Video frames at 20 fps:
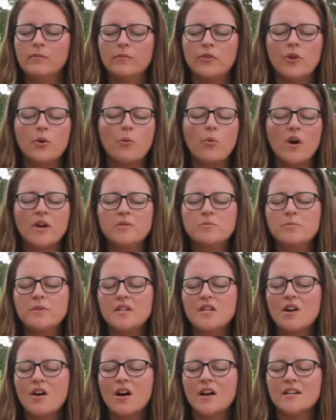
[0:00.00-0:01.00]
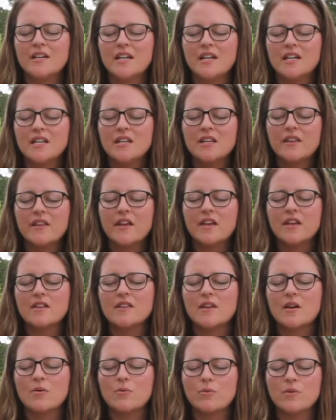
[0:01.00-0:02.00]
the one beyond
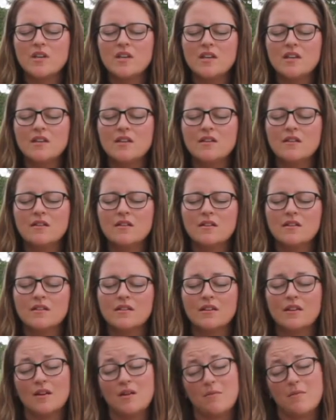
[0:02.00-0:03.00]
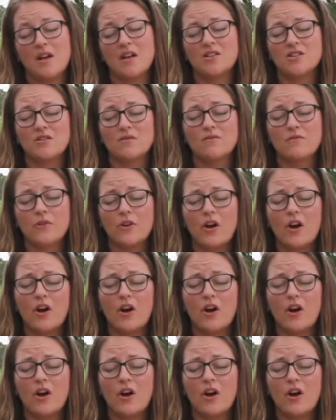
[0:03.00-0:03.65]
anything that we can imagine for